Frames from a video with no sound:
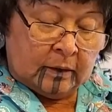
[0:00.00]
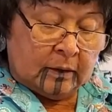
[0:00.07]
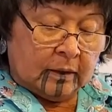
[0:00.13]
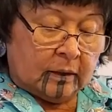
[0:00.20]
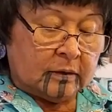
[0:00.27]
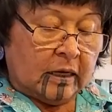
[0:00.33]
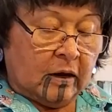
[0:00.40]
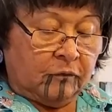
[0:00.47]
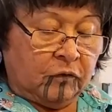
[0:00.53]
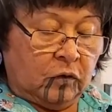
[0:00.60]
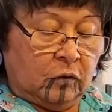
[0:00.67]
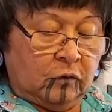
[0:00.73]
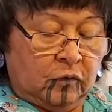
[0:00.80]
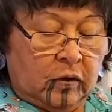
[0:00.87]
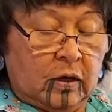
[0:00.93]
say if
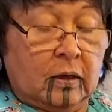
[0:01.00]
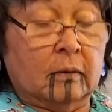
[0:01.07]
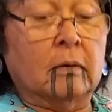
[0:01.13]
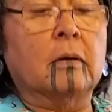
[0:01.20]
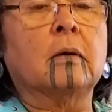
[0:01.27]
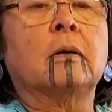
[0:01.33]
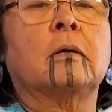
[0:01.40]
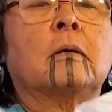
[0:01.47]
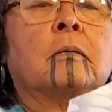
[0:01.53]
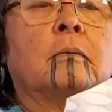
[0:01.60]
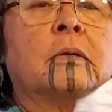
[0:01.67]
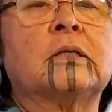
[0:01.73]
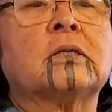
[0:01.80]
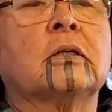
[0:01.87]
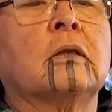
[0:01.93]
you've
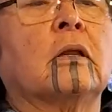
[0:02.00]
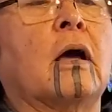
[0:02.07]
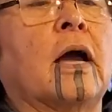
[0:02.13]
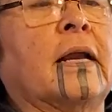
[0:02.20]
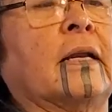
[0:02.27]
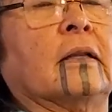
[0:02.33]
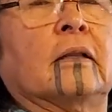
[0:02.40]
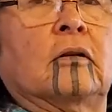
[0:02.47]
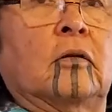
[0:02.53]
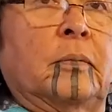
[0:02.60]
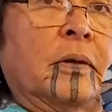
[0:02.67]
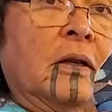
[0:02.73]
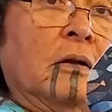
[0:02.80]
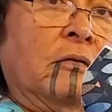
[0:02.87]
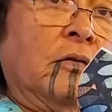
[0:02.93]
misaligned a little
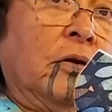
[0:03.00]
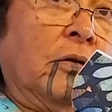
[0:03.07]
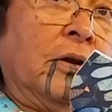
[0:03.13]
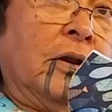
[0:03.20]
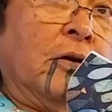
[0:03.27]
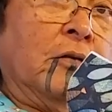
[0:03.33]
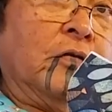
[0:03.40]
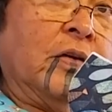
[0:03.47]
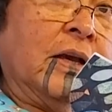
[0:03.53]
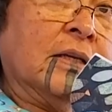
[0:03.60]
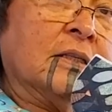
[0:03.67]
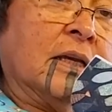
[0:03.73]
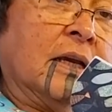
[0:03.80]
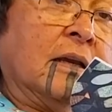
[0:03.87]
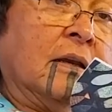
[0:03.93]
bit of your
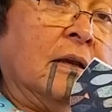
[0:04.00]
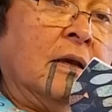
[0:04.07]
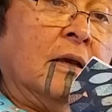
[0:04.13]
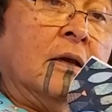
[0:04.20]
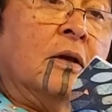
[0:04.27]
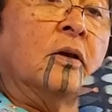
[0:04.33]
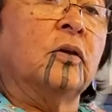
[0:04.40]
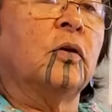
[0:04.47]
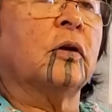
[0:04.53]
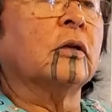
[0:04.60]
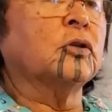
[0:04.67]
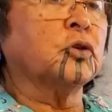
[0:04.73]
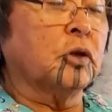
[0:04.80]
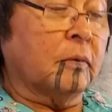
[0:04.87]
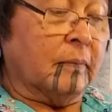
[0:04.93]
interfacing, you can
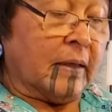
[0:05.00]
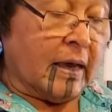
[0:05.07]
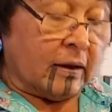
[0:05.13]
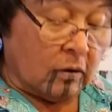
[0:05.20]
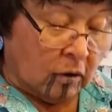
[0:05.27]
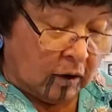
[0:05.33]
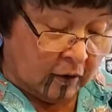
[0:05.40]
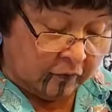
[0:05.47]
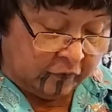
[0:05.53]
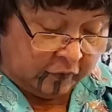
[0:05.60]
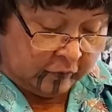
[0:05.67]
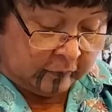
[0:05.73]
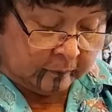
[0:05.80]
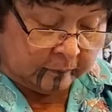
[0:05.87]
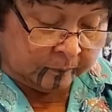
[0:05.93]
trim that off.
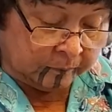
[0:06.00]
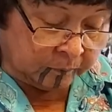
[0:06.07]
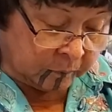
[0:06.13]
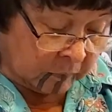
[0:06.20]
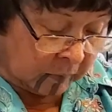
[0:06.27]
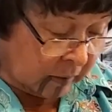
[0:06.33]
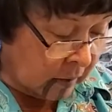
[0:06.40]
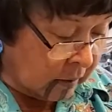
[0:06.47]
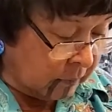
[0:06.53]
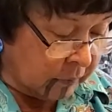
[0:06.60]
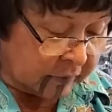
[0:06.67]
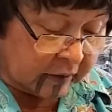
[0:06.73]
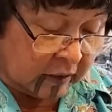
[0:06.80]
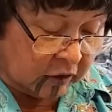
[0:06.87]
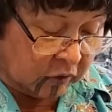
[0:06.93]
But
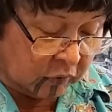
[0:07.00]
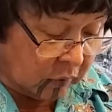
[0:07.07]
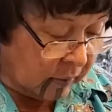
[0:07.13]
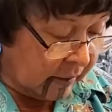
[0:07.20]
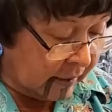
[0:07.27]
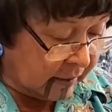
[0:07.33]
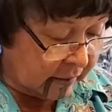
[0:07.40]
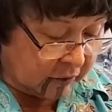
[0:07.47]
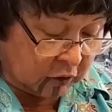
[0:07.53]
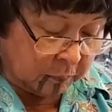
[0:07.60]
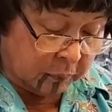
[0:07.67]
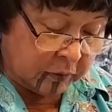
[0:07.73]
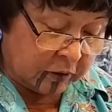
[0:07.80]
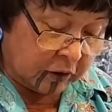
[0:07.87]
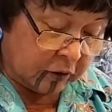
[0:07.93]
then you go ahead and you
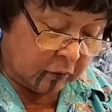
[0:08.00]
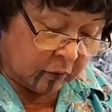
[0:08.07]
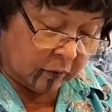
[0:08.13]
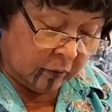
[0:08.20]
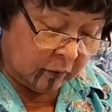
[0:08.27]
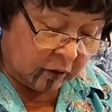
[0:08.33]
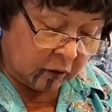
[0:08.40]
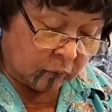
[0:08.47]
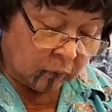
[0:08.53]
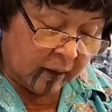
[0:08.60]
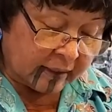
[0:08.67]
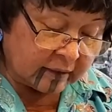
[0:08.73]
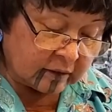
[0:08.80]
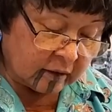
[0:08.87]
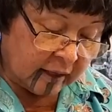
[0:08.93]
put your
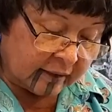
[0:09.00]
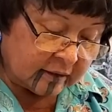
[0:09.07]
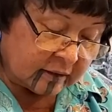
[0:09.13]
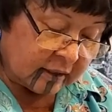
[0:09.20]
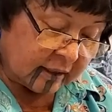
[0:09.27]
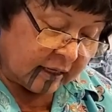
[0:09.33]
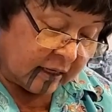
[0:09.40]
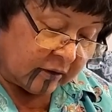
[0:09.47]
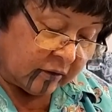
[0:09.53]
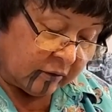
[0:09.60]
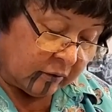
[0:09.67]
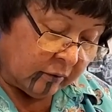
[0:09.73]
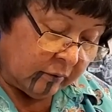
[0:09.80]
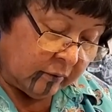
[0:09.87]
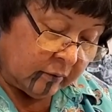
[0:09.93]
right sides
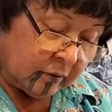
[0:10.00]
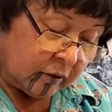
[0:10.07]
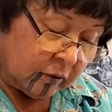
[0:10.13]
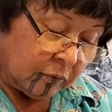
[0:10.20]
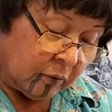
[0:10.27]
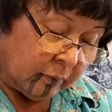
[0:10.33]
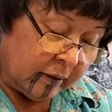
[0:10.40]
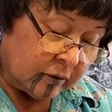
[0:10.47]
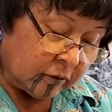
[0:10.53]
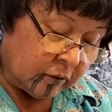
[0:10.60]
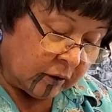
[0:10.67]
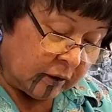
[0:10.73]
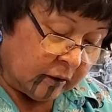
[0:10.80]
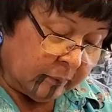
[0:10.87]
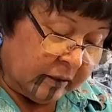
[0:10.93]
together. You always are
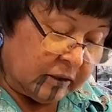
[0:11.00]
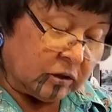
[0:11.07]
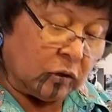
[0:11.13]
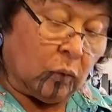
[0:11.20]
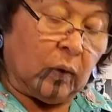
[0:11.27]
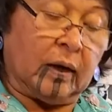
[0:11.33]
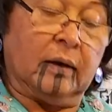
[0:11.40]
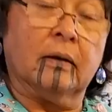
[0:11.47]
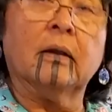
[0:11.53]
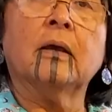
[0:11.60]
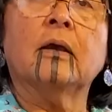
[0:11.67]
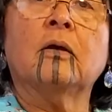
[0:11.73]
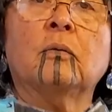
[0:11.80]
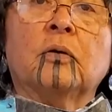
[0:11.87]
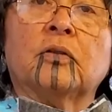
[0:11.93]
going to be sewing
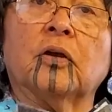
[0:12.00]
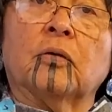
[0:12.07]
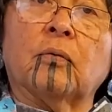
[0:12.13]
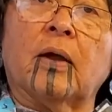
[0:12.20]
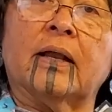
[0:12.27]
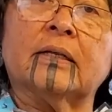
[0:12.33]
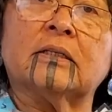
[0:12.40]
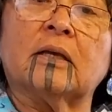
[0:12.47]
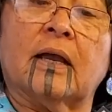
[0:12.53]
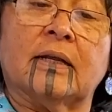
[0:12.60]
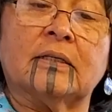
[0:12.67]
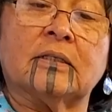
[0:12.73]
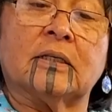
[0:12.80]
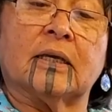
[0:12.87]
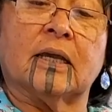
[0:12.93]
with your right
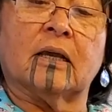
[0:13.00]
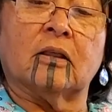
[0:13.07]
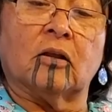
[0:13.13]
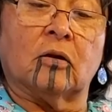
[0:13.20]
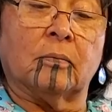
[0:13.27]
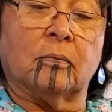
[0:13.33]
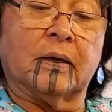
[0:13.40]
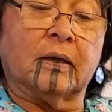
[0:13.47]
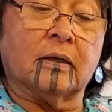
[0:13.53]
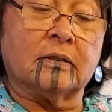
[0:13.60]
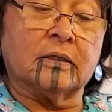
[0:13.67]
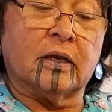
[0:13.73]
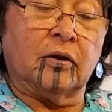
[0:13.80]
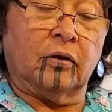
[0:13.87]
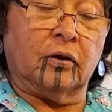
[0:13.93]
sides together, because
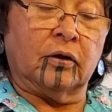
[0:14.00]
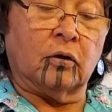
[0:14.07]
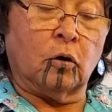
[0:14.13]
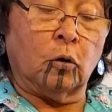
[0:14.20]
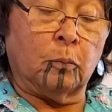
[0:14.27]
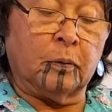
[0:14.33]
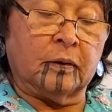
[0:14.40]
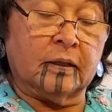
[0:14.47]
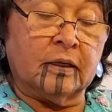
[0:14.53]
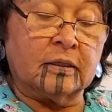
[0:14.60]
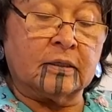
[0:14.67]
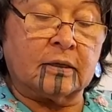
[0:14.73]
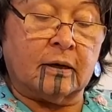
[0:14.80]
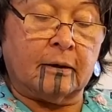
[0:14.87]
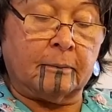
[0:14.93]
then you're going to open this
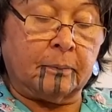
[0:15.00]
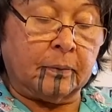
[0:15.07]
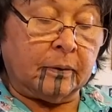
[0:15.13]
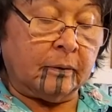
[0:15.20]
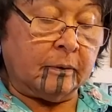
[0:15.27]
up